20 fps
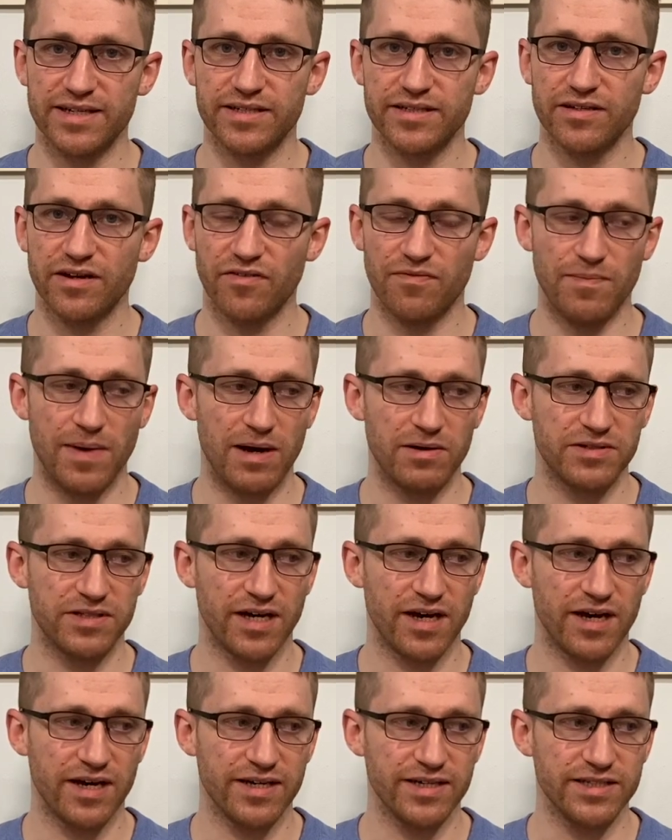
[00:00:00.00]
of
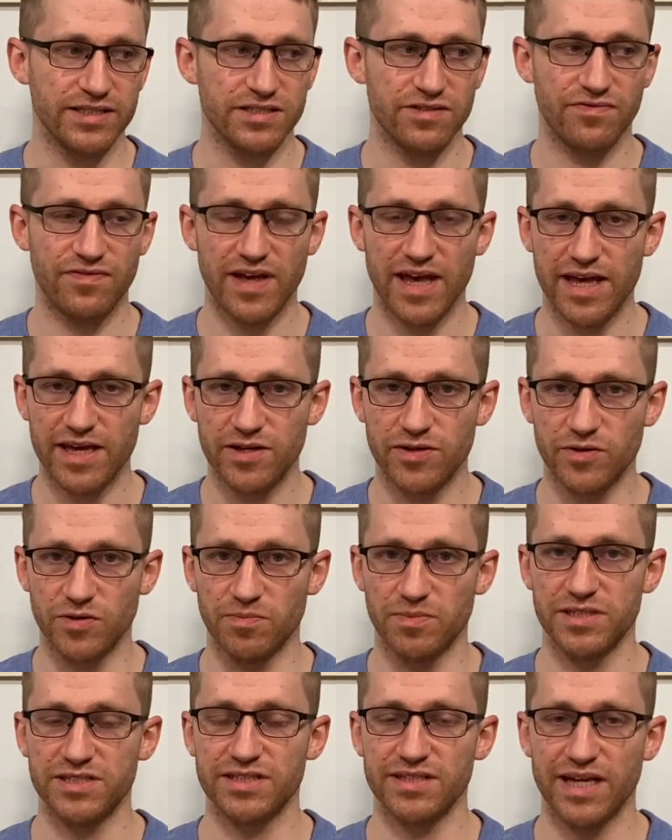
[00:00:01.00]
Maotai is fake or
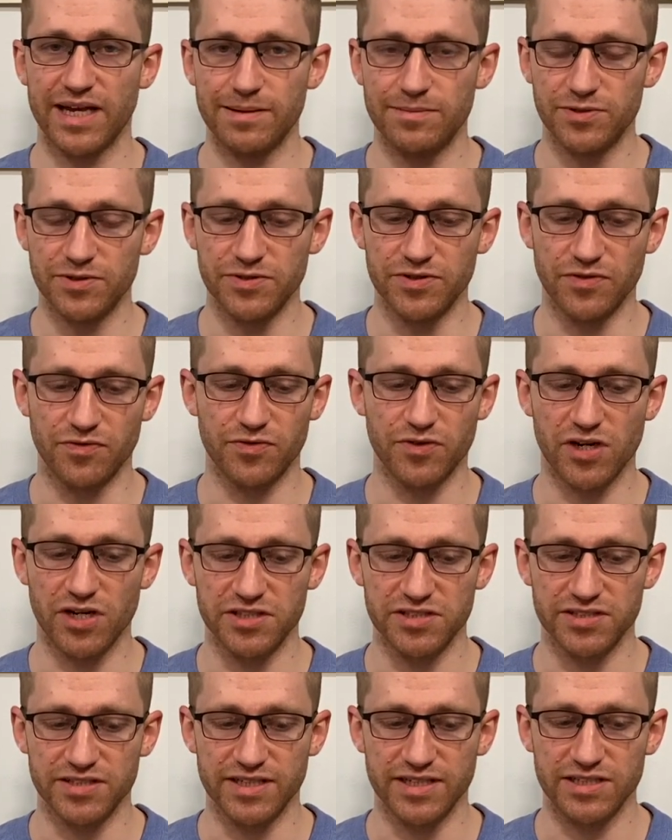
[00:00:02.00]
mislabeled or
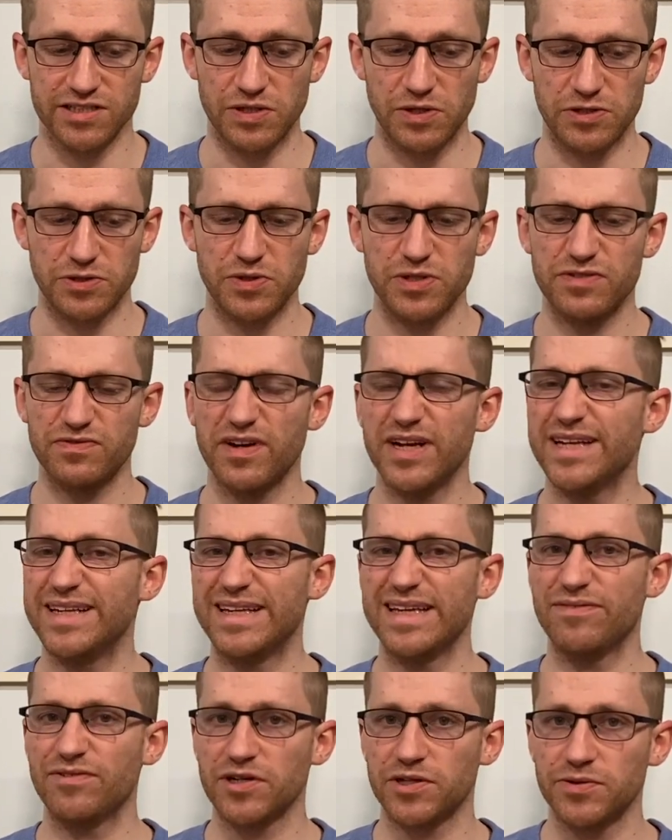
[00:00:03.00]
fraudulent. So it's always very
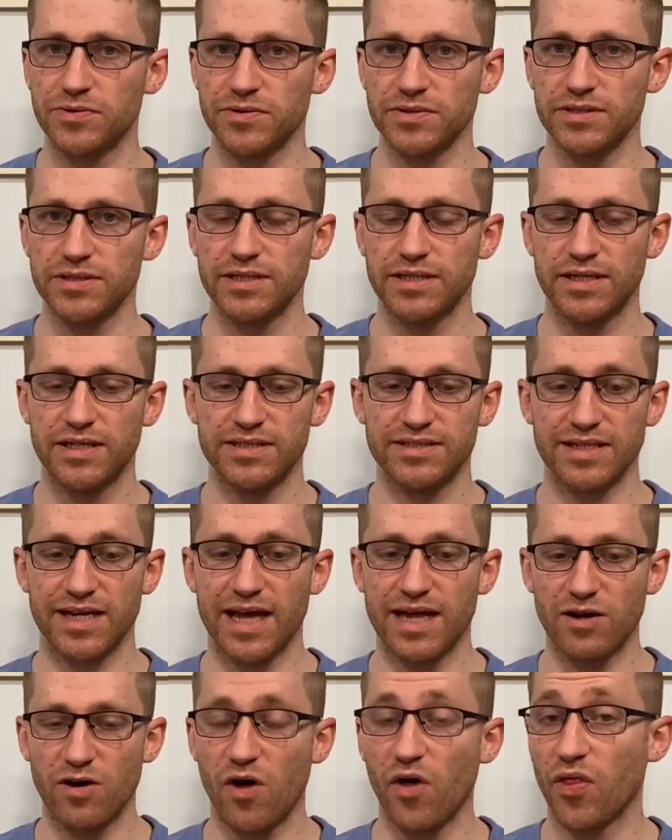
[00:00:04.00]
difficult to
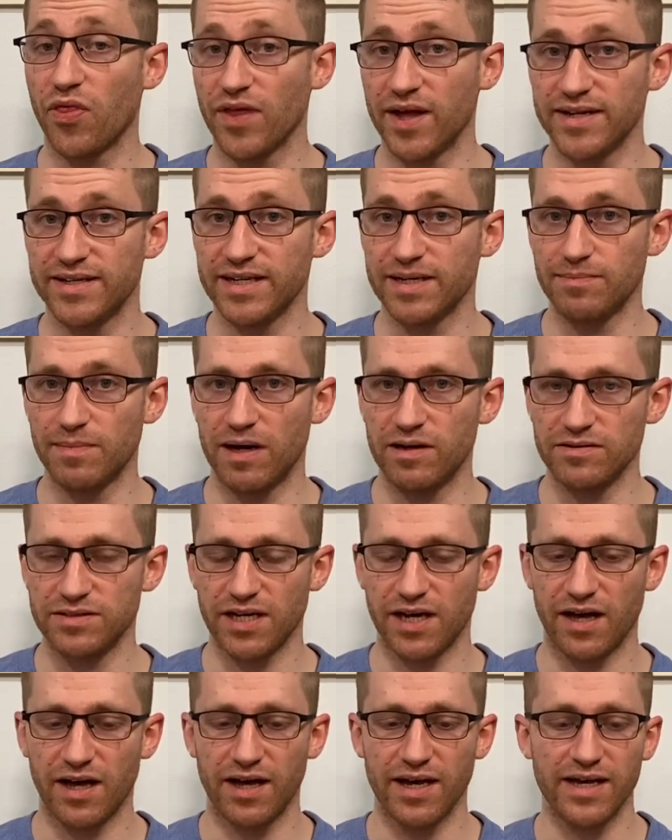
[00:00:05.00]
get authentic
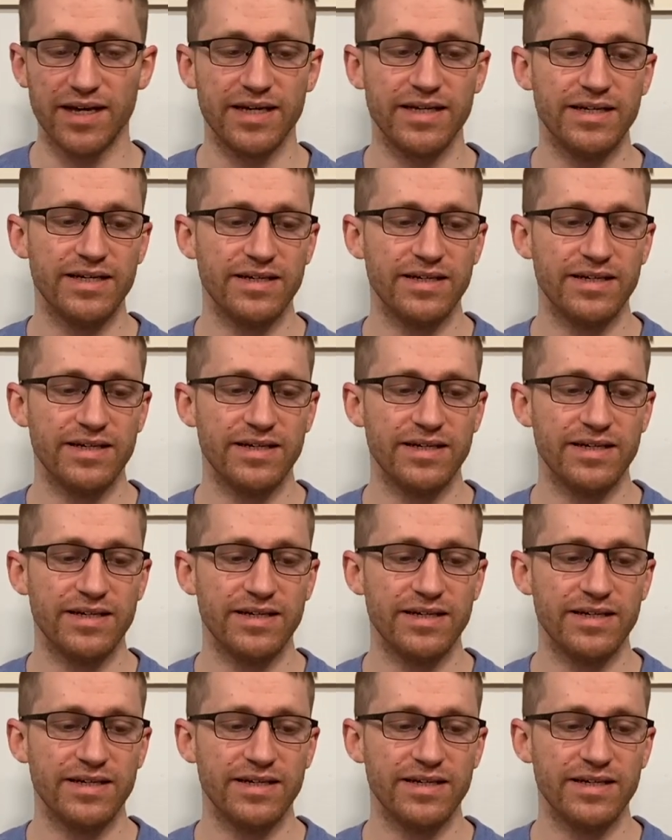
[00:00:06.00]
Maotai.